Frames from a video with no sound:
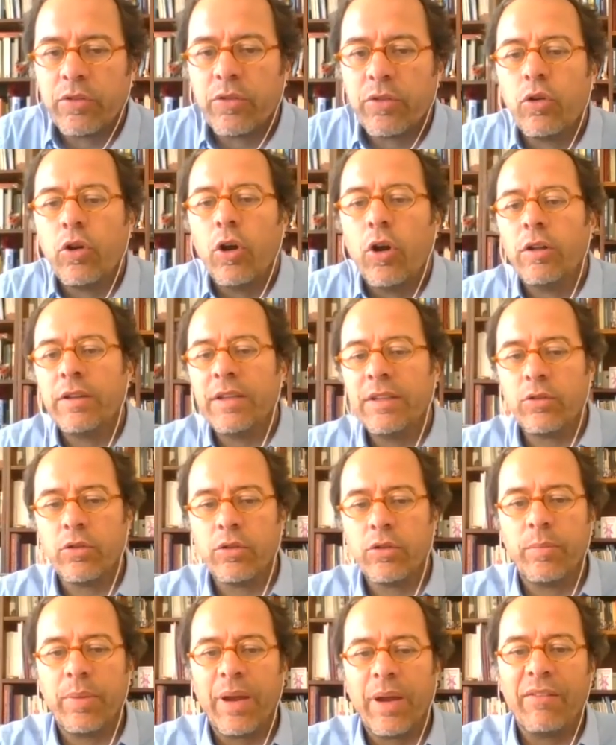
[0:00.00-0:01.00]
called into
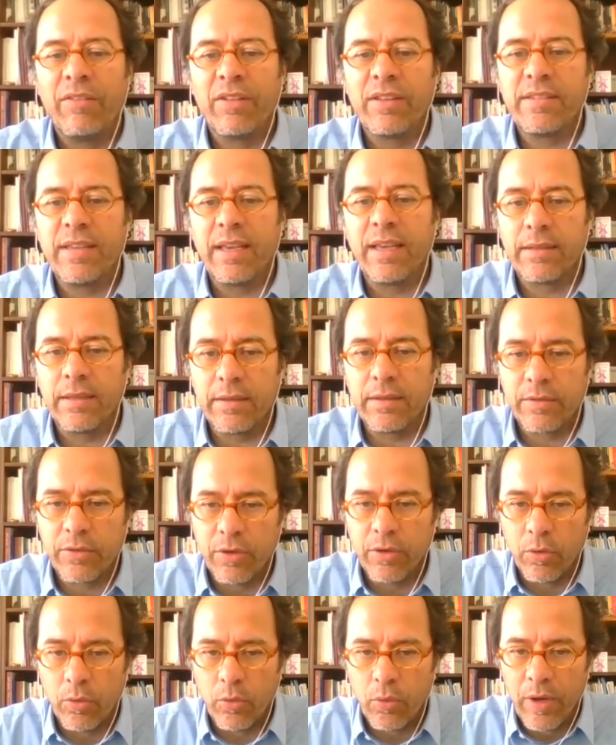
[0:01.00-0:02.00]
the private sector.
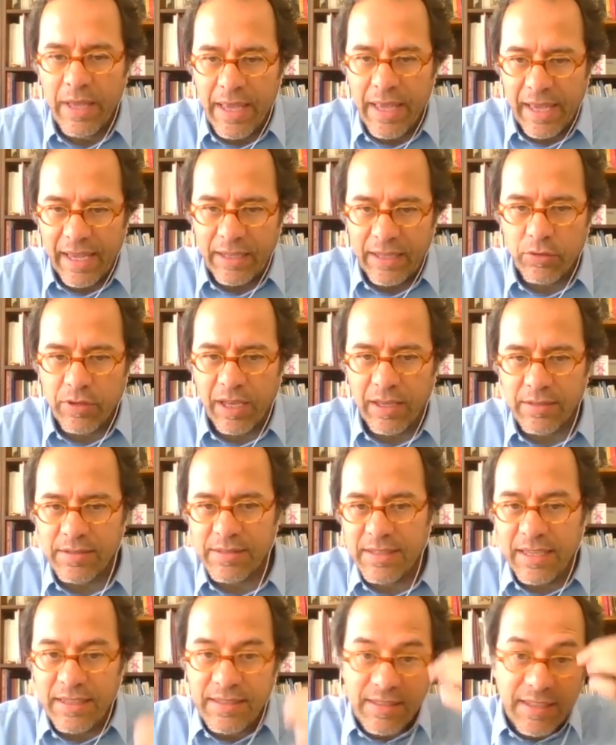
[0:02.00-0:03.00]
So in
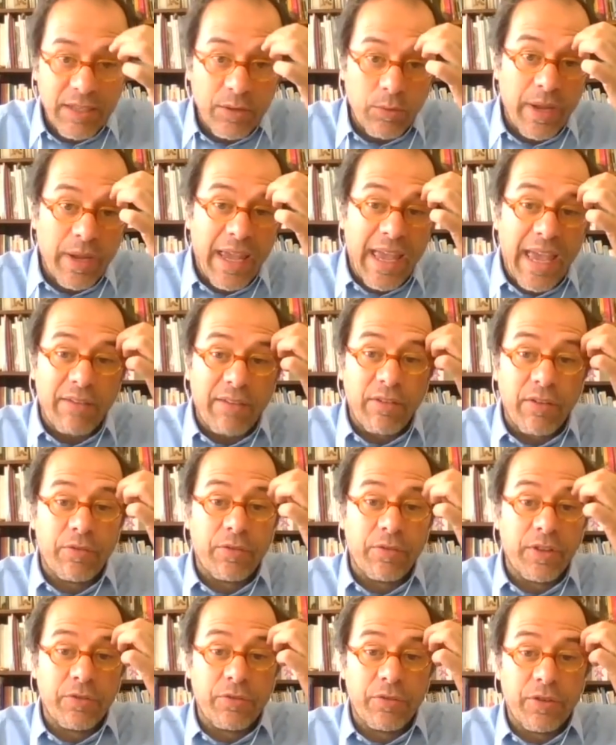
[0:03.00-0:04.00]
2016, we have
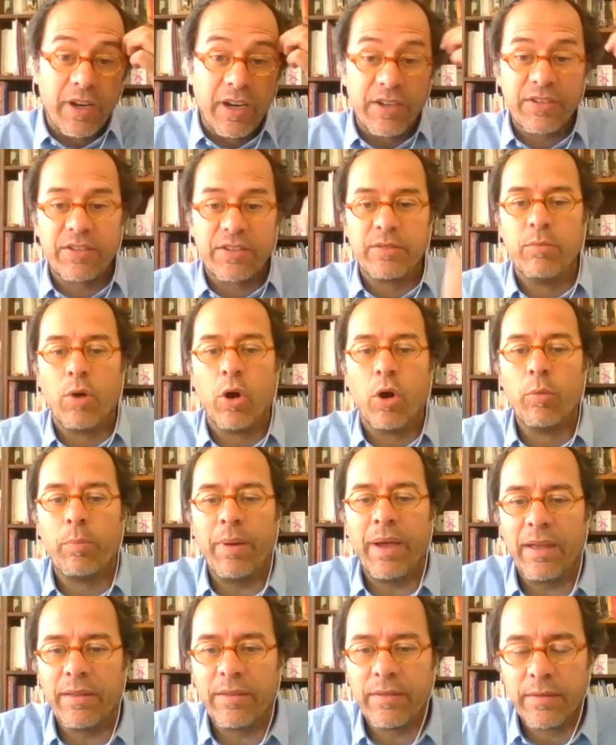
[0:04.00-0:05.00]
the first
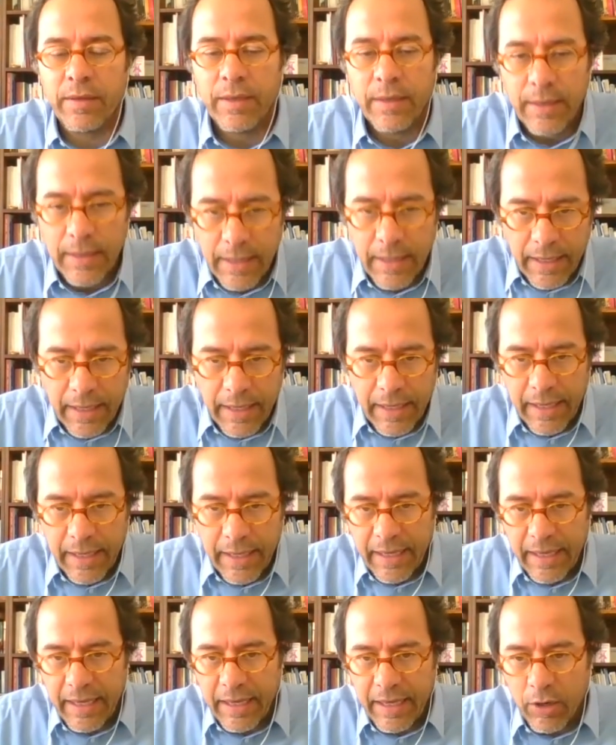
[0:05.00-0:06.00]
moped
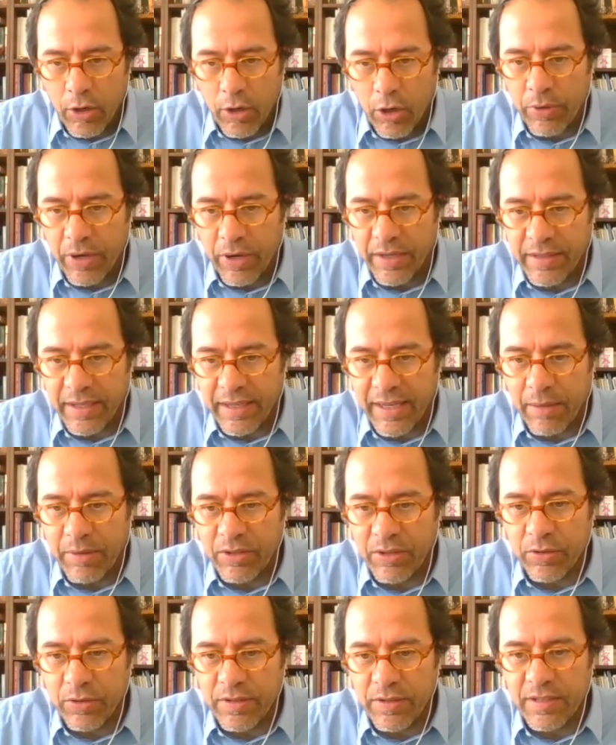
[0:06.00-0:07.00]
operator
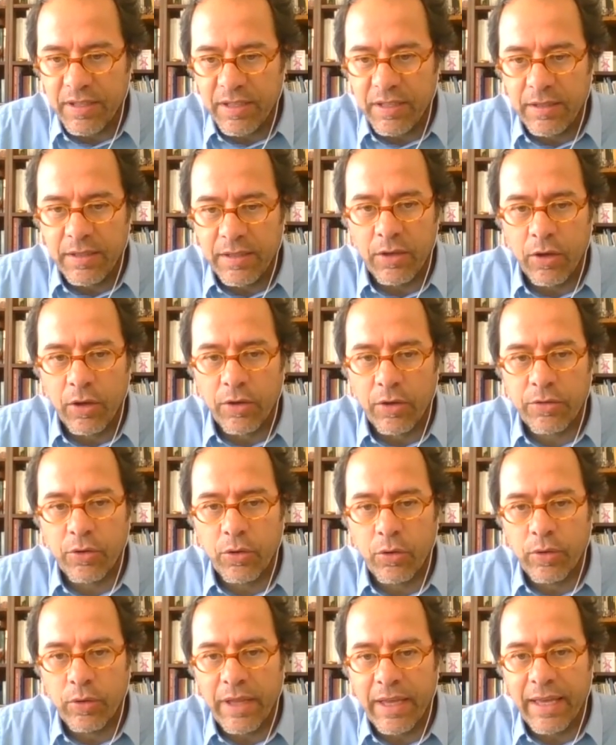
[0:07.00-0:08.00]
coming to the city.
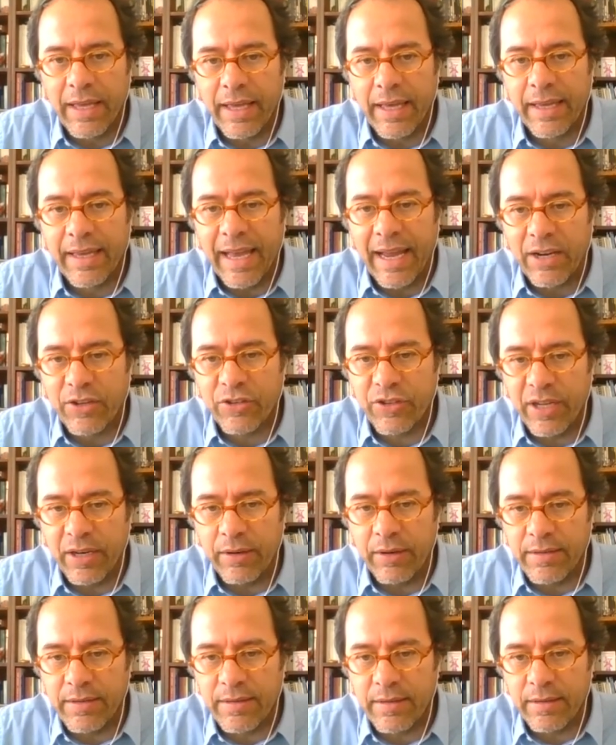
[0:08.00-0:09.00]
Also, a car
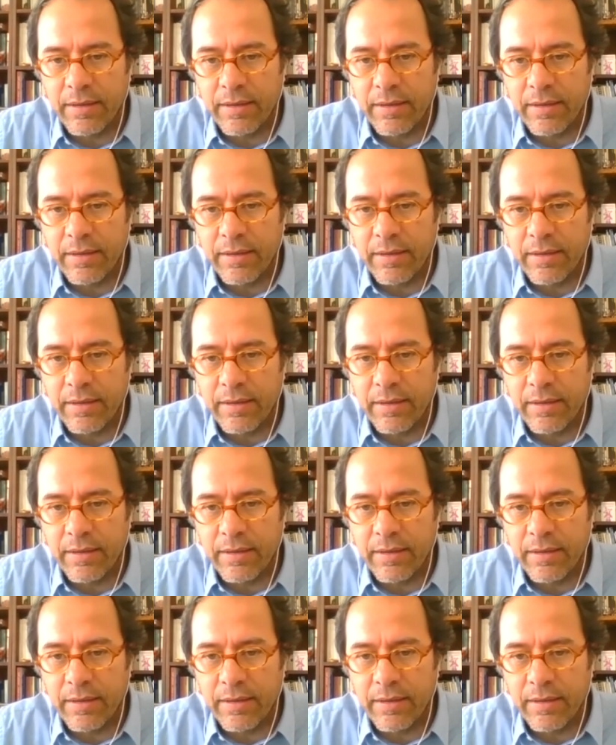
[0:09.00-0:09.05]
sharing